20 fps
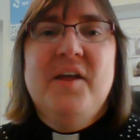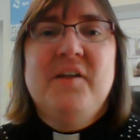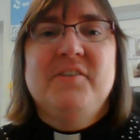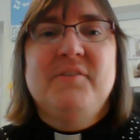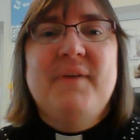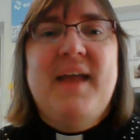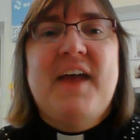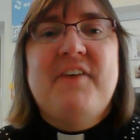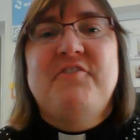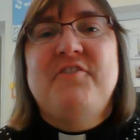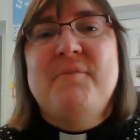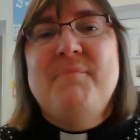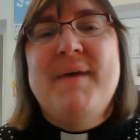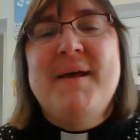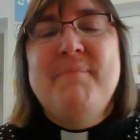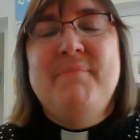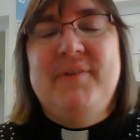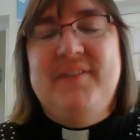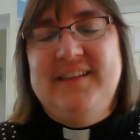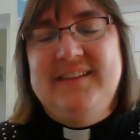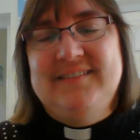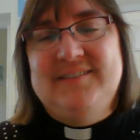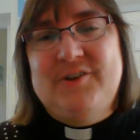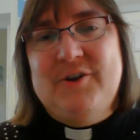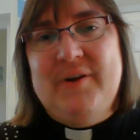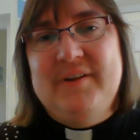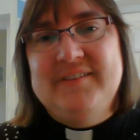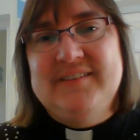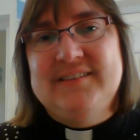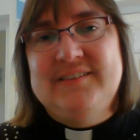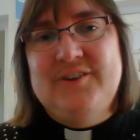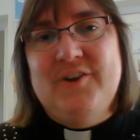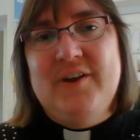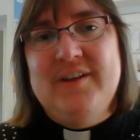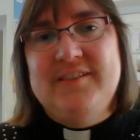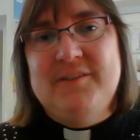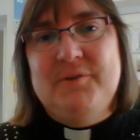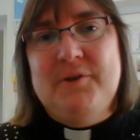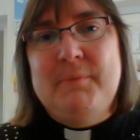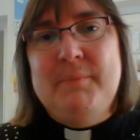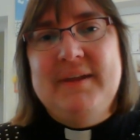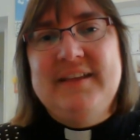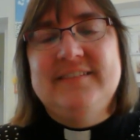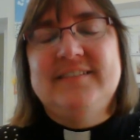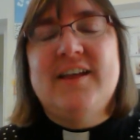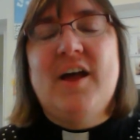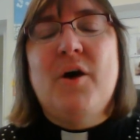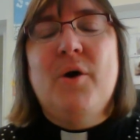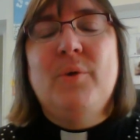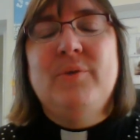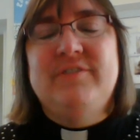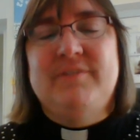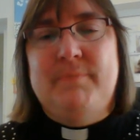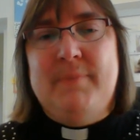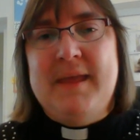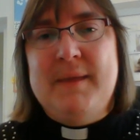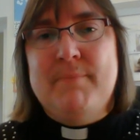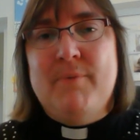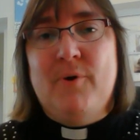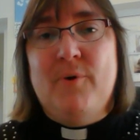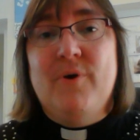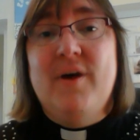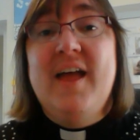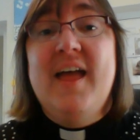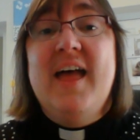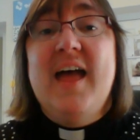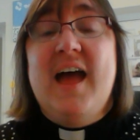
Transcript: So we have to remember these stories, the stories that would have been told to people